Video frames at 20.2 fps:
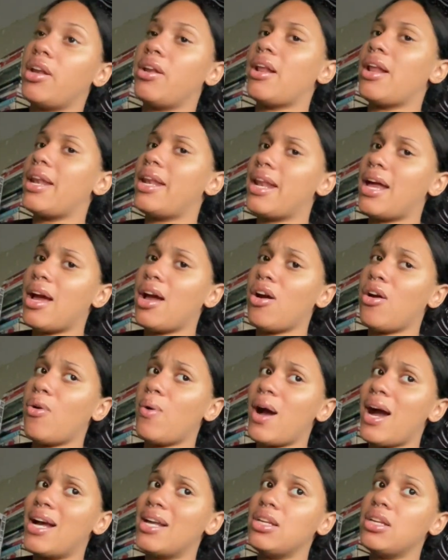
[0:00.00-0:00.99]
Now,
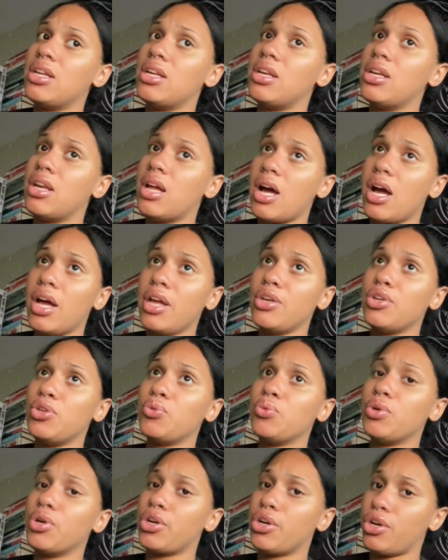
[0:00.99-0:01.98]
I did not do
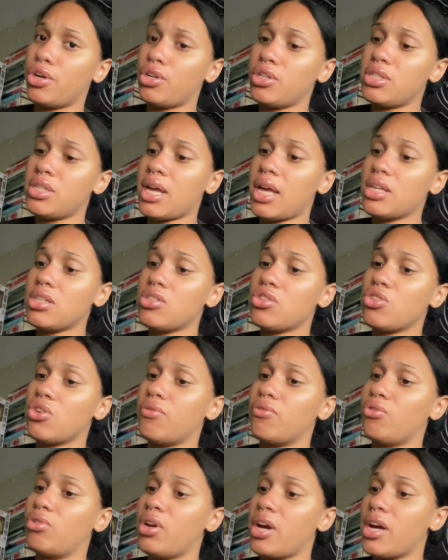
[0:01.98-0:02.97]
a curl test, so if
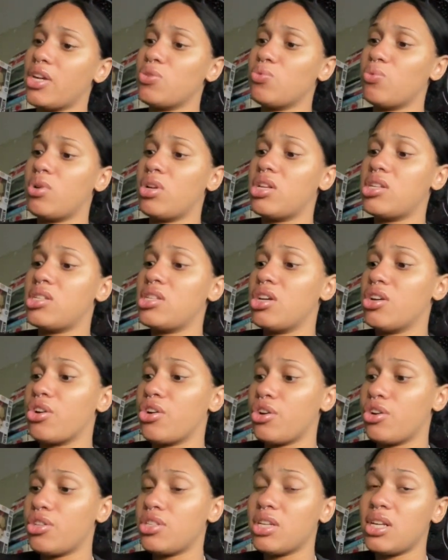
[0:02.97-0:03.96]
you guys want to see a
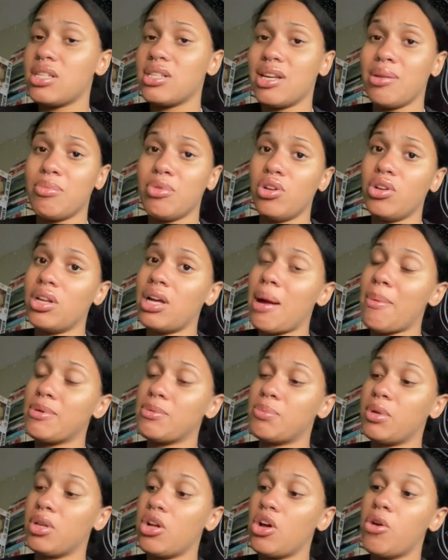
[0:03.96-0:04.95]
curl test, let me know in the comments
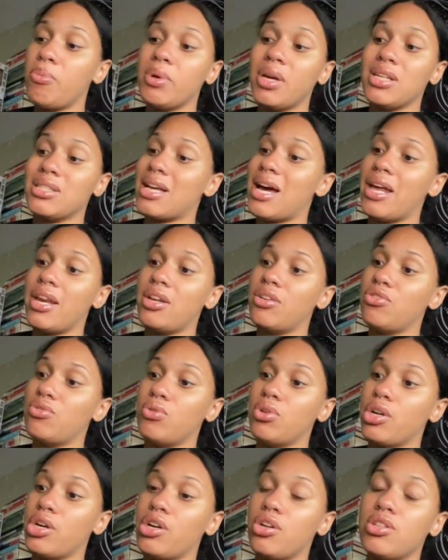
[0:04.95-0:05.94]
below, because I didn't do a
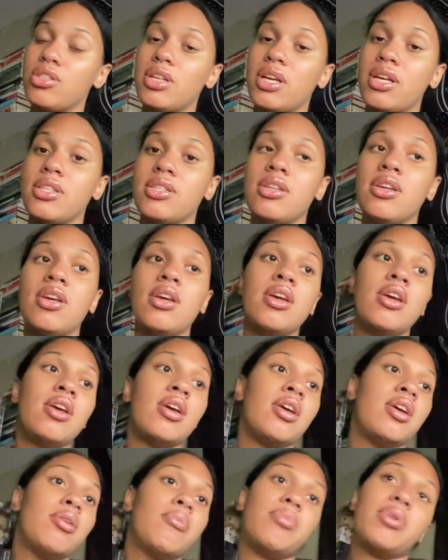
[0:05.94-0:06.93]
curl test
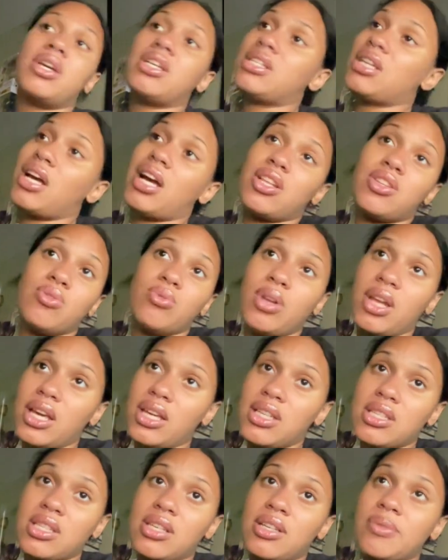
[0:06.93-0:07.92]
because I got too
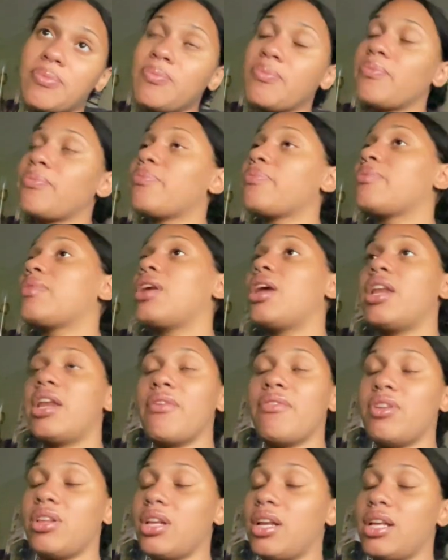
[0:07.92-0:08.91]
lazy and
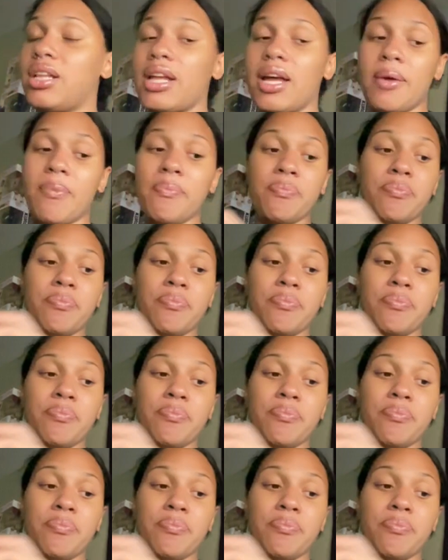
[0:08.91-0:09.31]
everything like that.